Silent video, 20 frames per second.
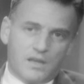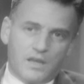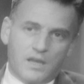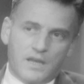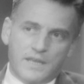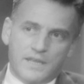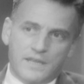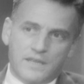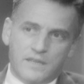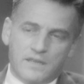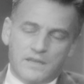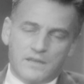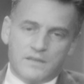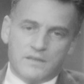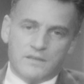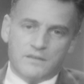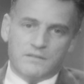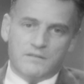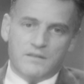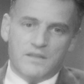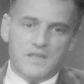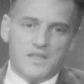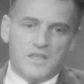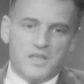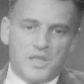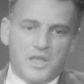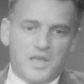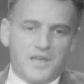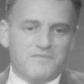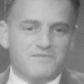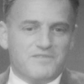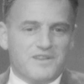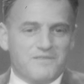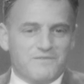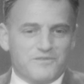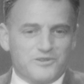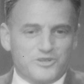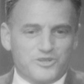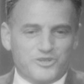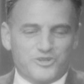I have
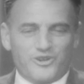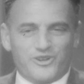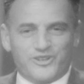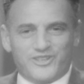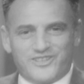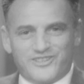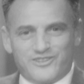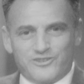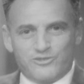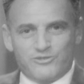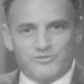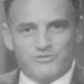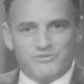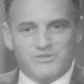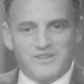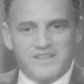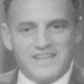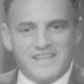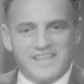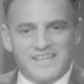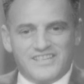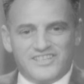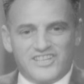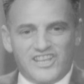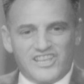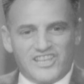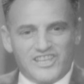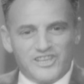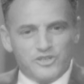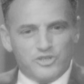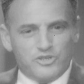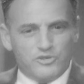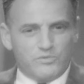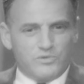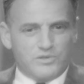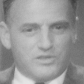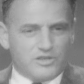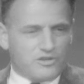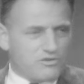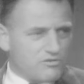never sought to take issue
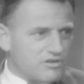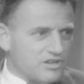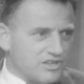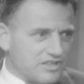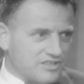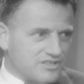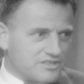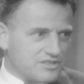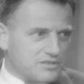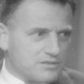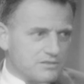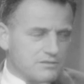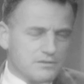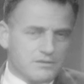with the critics.